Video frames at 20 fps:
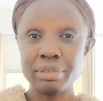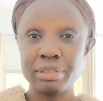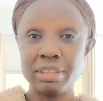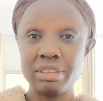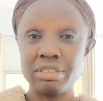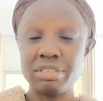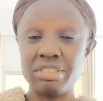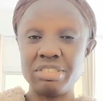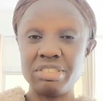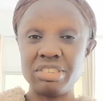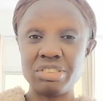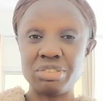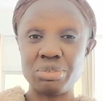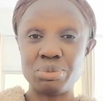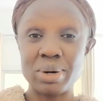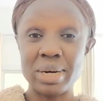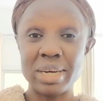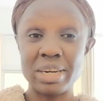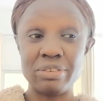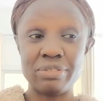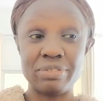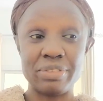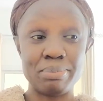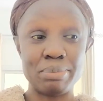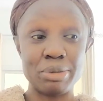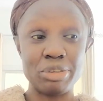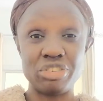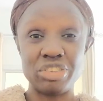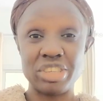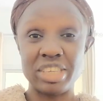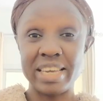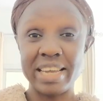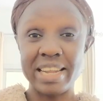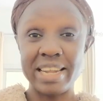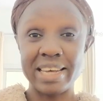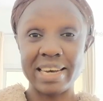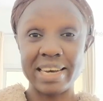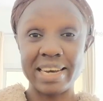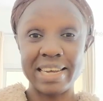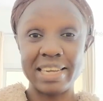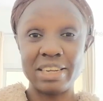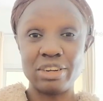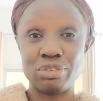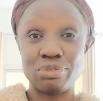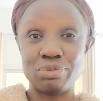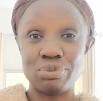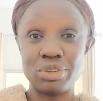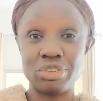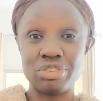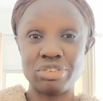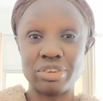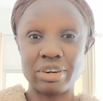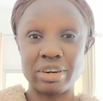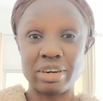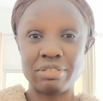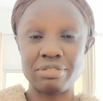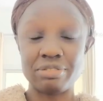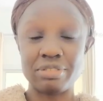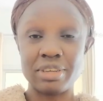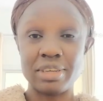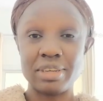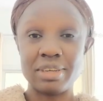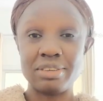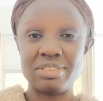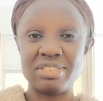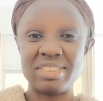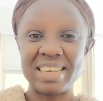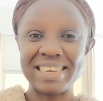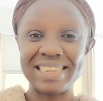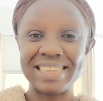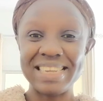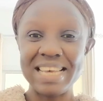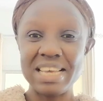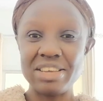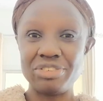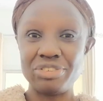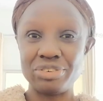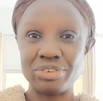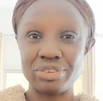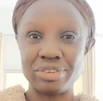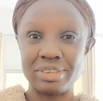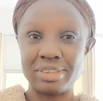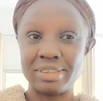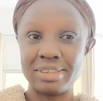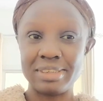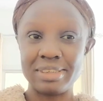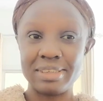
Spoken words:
this is just one of the Mijikenda kind of witchcraft. Stagnation.